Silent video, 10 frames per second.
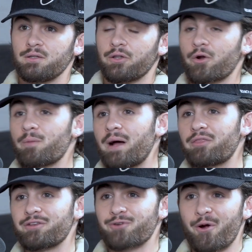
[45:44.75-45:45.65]
learn
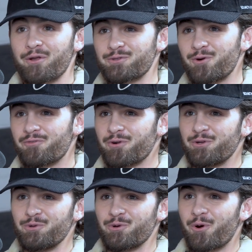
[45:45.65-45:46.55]
about this artist over in
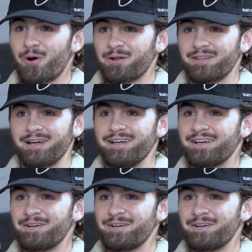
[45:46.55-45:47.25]
New York, like,